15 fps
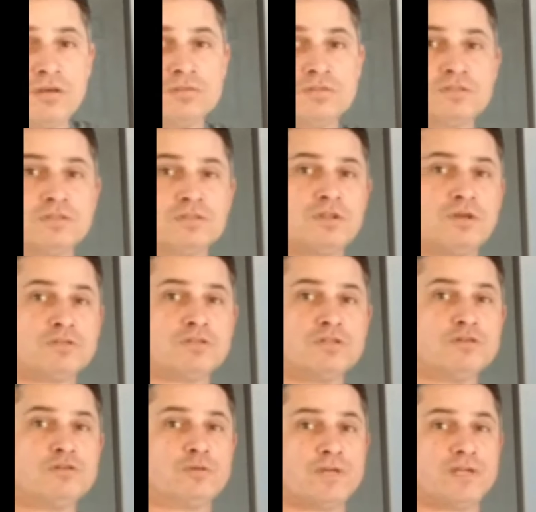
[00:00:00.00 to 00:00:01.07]
those
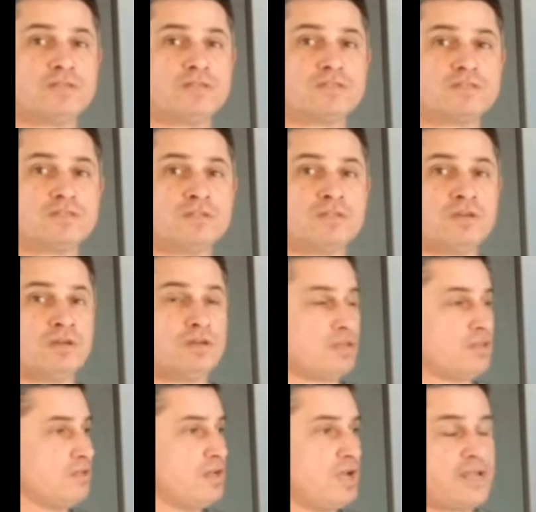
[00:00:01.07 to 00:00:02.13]
nutrients,
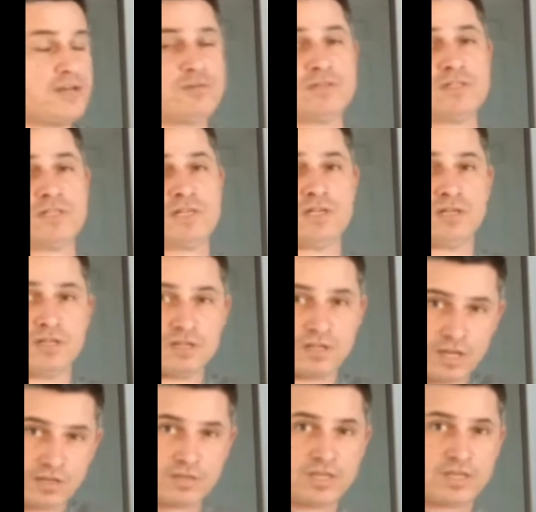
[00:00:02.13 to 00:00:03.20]
the
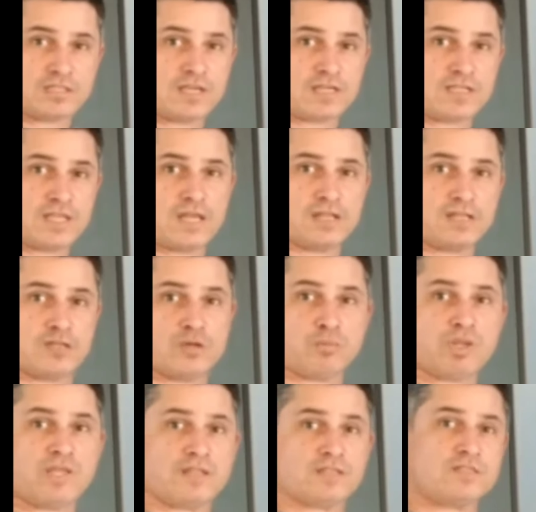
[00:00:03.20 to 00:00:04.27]
nitrogen and things like that
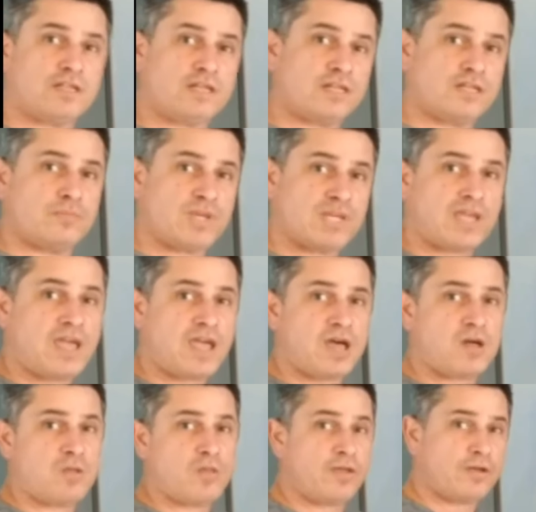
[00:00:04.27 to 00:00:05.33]
your plants need to be
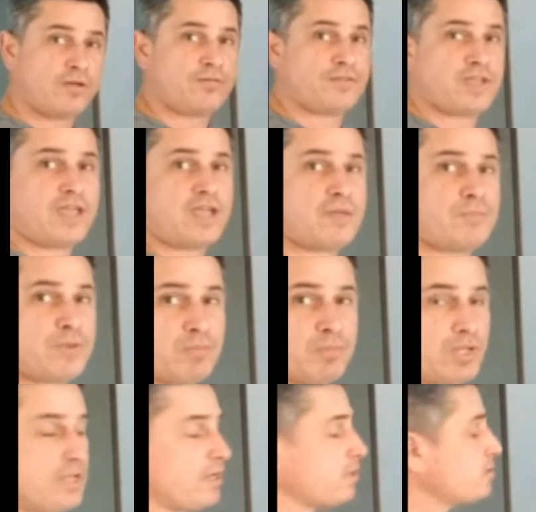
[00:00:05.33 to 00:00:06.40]
healthy, happy
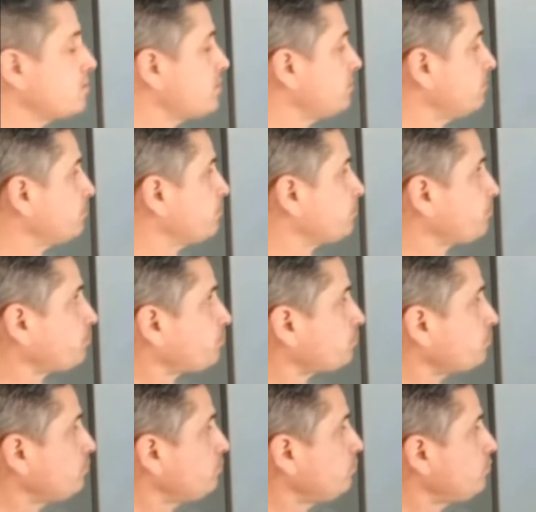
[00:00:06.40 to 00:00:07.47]
plants.
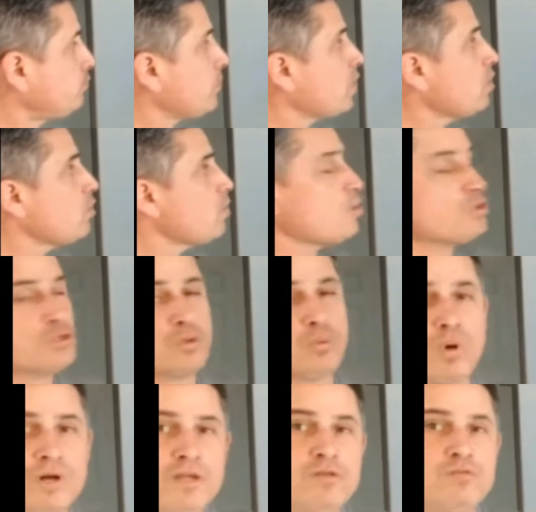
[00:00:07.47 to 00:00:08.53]

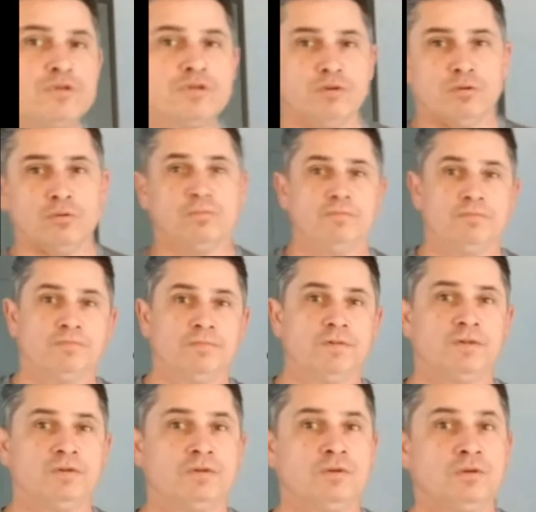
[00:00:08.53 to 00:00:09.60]
So what do?
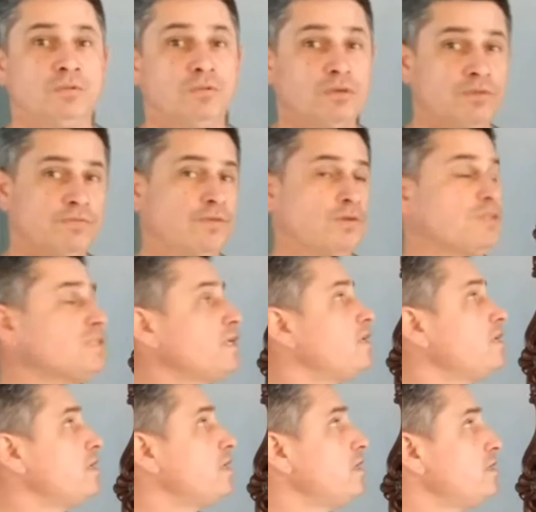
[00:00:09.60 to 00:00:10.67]
Well, the first
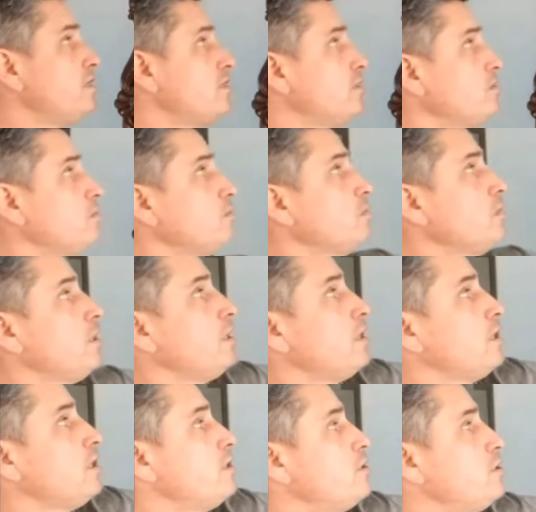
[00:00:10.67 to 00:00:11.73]
thing you need to do
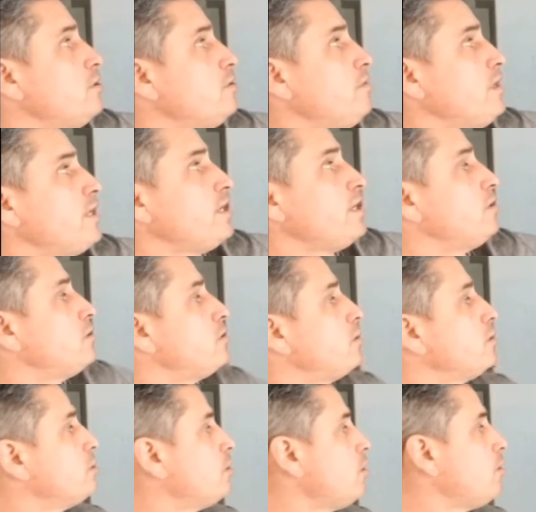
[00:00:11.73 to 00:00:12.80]
is you need
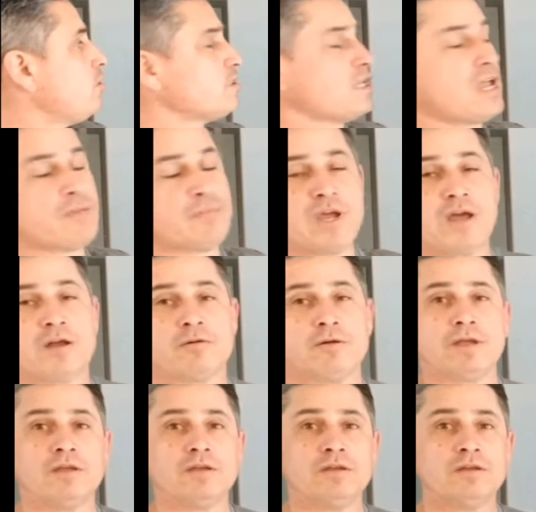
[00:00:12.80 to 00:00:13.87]
to charge that
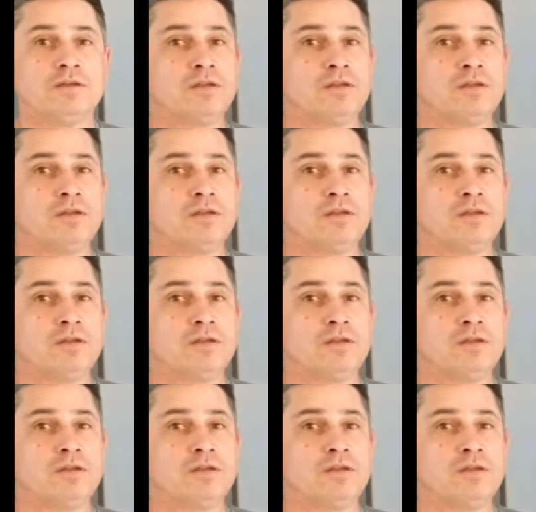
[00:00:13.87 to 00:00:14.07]
battery.